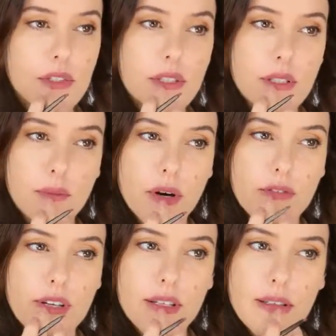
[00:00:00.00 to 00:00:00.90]
Just going to
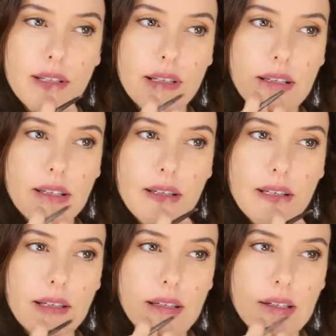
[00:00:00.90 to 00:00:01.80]
buff in
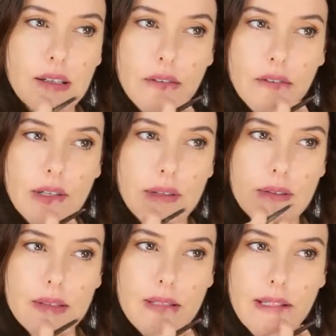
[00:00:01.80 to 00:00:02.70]
a
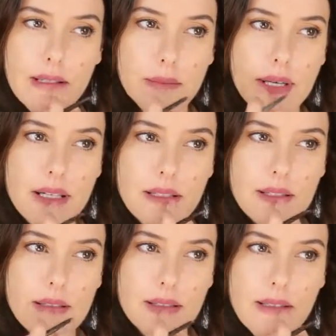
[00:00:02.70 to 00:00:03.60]
rose coloured
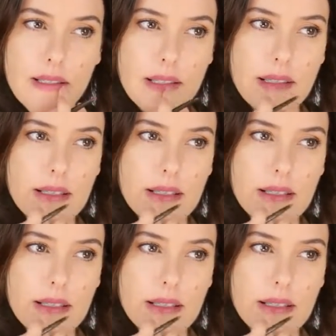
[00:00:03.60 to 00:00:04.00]
pencil.